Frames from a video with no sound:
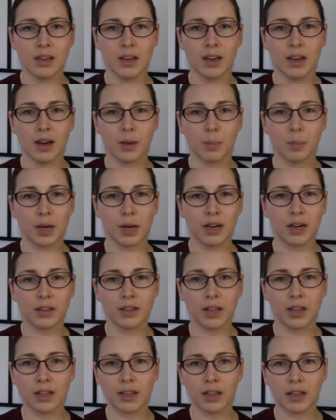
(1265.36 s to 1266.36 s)
a
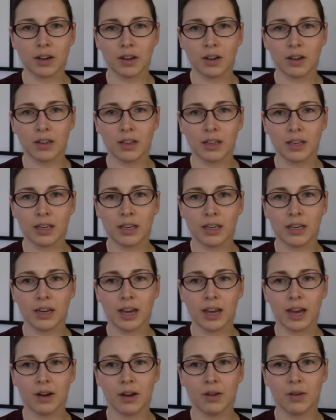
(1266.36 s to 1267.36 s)
parallel at all in
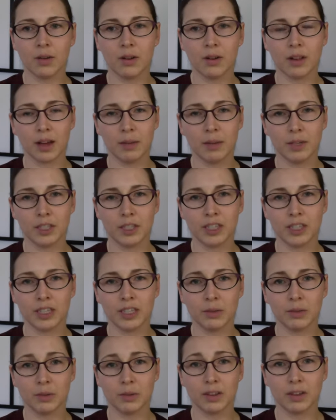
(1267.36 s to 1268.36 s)
how climate
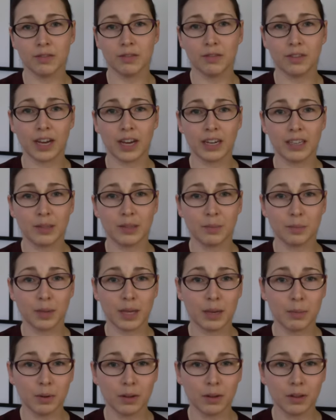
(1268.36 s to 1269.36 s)
change will affect
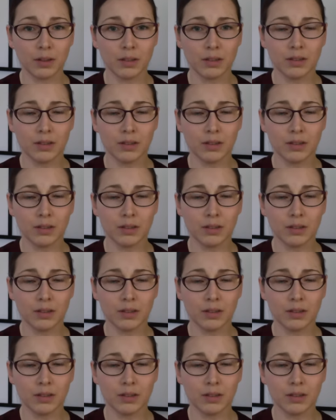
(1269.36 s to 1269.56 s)
people?